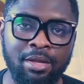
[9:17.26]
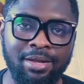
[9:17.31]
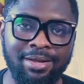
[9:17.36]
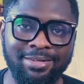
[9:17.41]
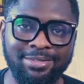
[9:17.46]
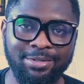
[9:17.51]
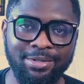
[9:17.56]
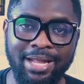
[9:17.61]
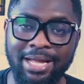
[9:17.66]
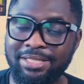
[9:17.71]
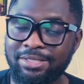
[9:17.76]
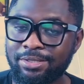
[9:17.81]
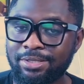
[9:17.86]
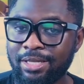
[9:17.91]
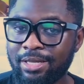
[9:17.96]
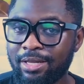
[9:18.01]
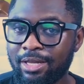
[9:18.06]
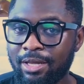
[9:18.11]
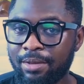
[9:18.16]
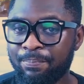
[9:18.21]
So that's
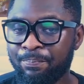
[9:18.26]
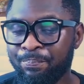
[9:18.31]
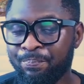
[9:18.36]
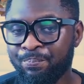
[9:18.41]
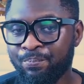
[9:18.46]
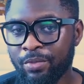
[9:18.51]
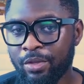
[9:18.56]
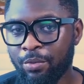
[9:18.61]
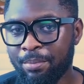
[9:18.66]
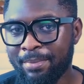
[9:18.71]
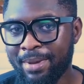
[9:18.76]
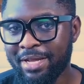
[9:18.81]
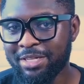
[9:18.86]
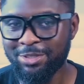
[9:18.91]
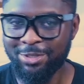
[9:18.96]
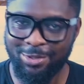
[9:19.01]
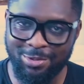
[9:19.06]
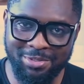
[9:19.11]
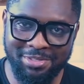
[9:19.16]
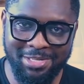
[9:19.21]
my
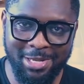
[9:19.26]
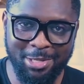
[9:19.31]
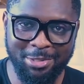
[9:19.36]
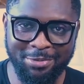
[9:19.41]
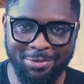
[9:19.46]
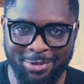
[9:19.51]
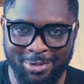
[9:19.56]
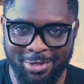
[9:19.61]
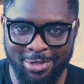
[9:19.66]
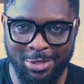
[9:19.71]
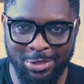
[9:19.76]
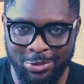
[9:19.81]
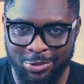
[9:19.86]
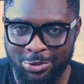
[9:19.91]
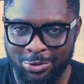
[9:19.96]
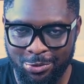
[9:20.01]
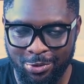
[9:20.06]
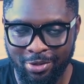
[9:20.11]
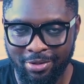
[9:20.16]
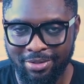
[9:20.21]
2 cents for you as
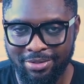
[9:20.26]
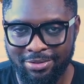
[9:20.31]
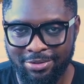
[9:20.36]
usual.